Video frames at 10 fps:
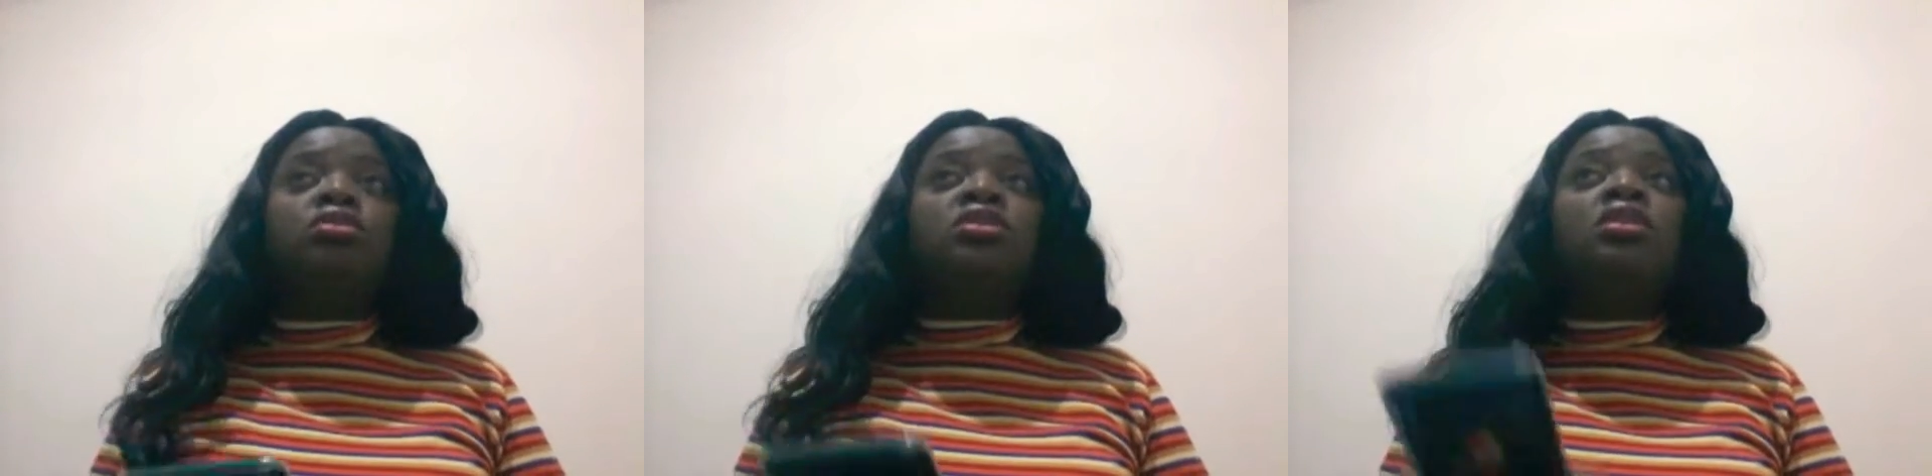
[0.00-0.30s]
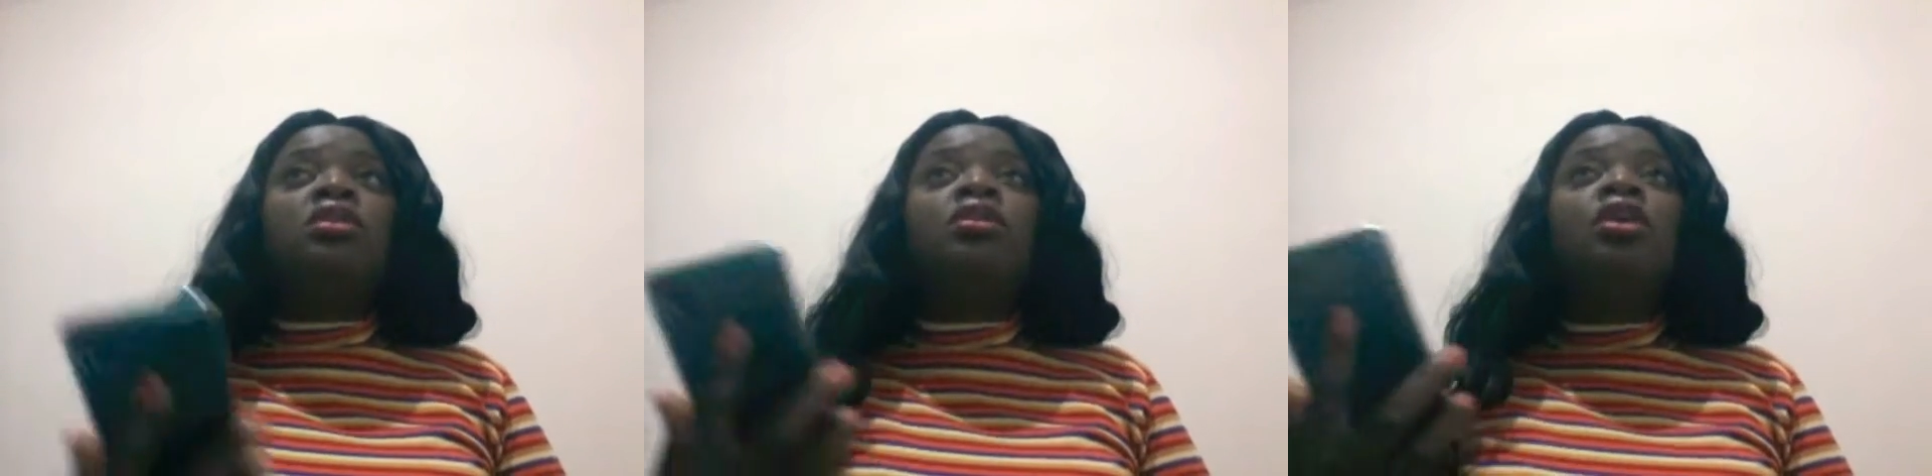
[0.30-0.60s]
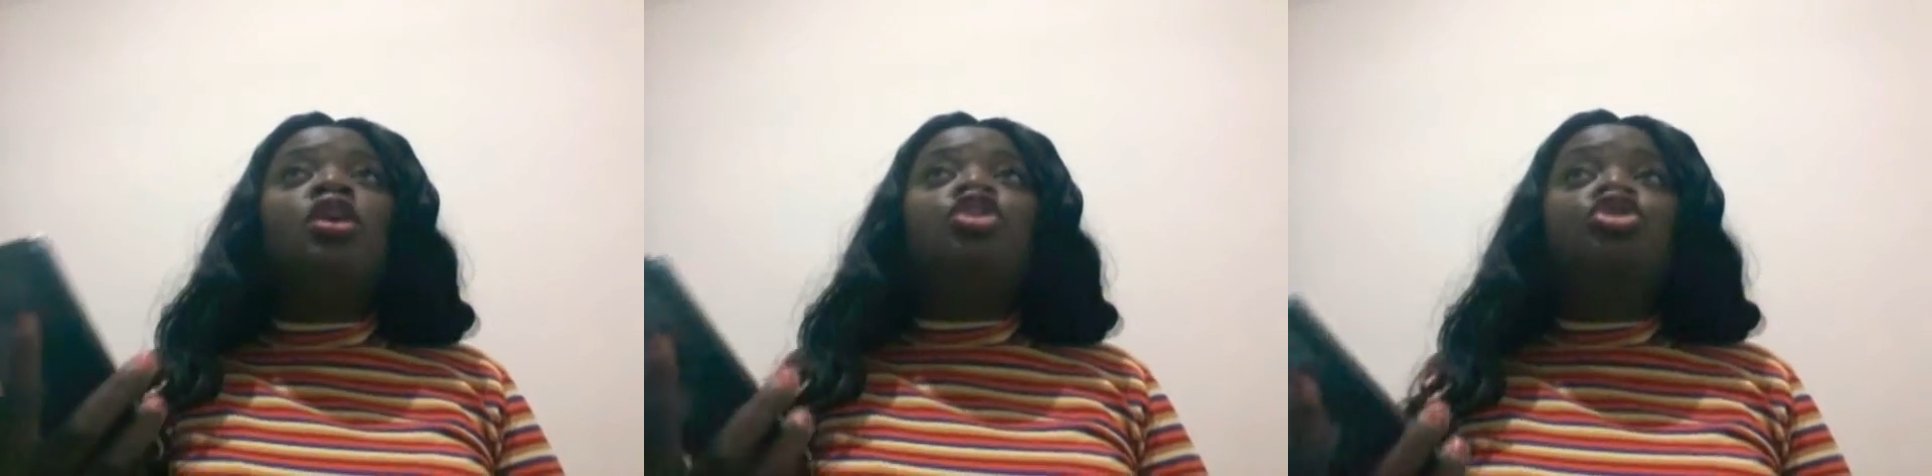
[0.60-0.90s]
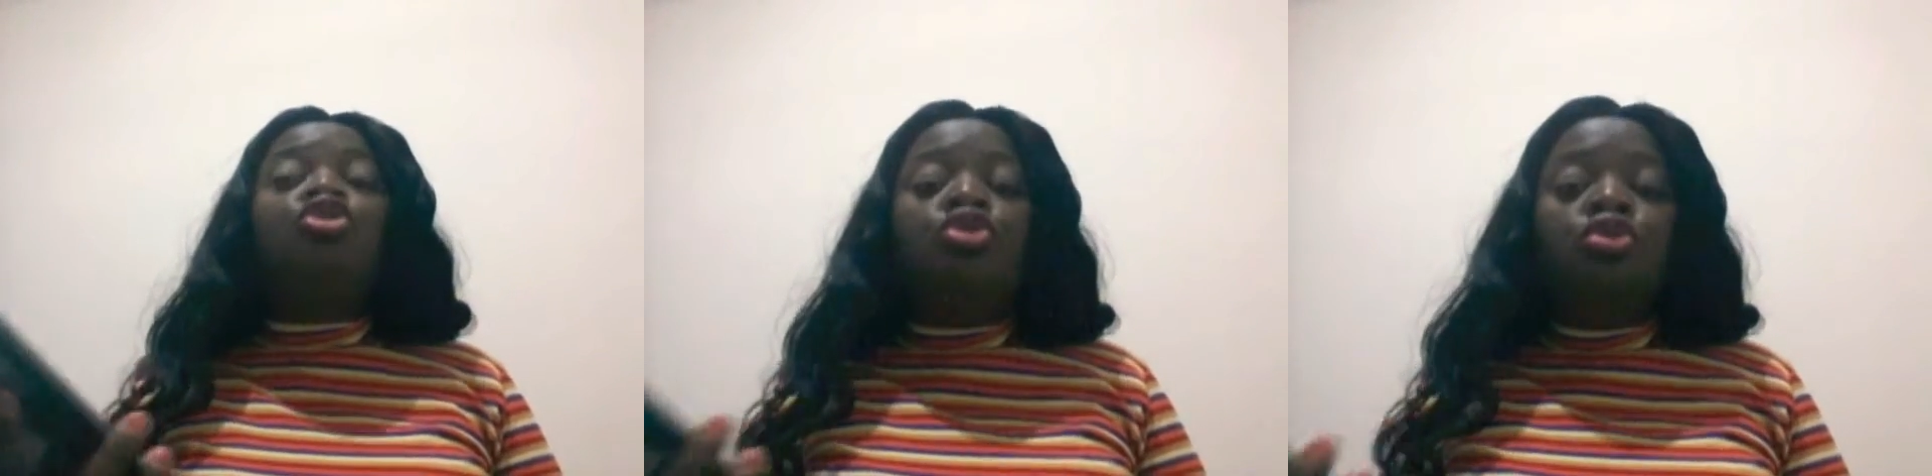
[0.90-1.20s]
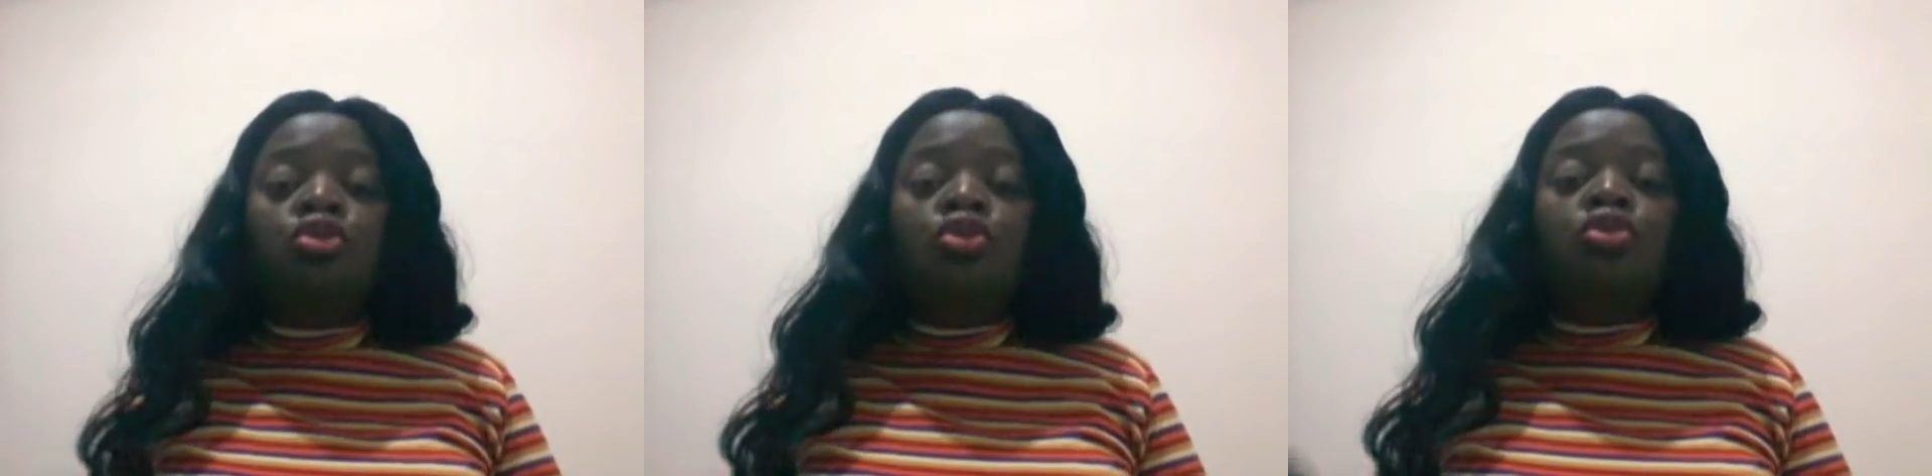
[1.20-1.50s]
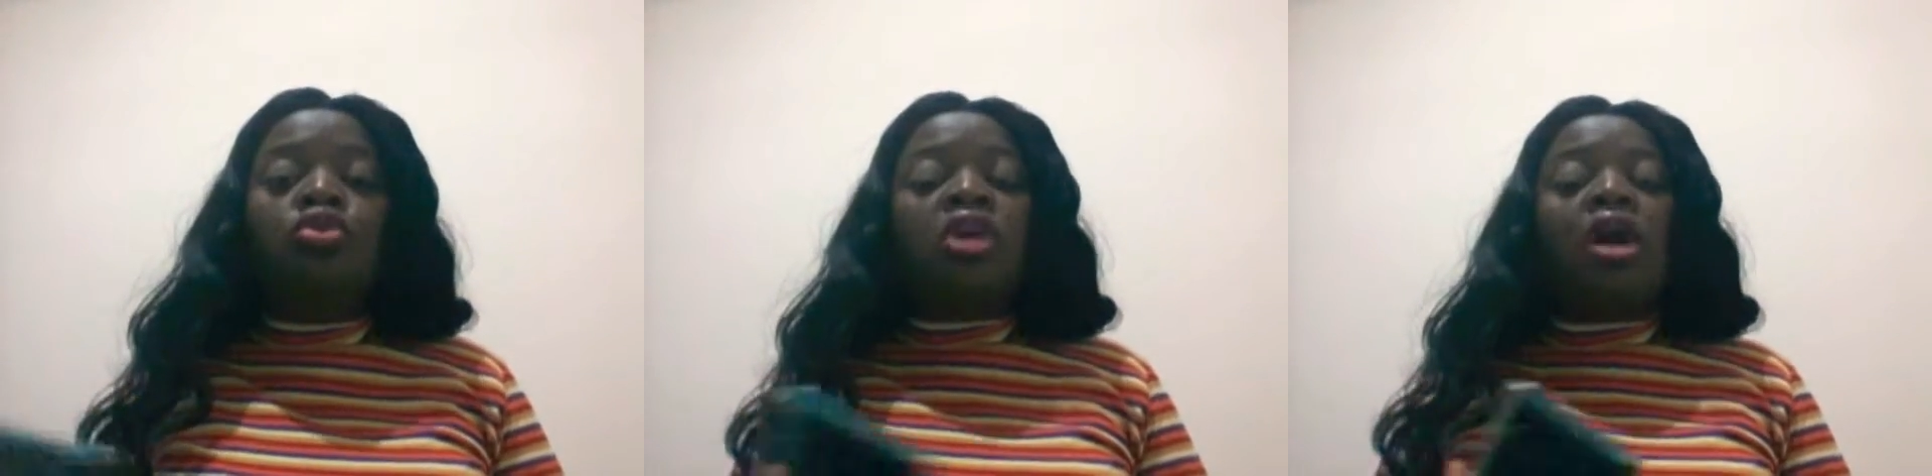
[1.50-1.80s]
sell shoes,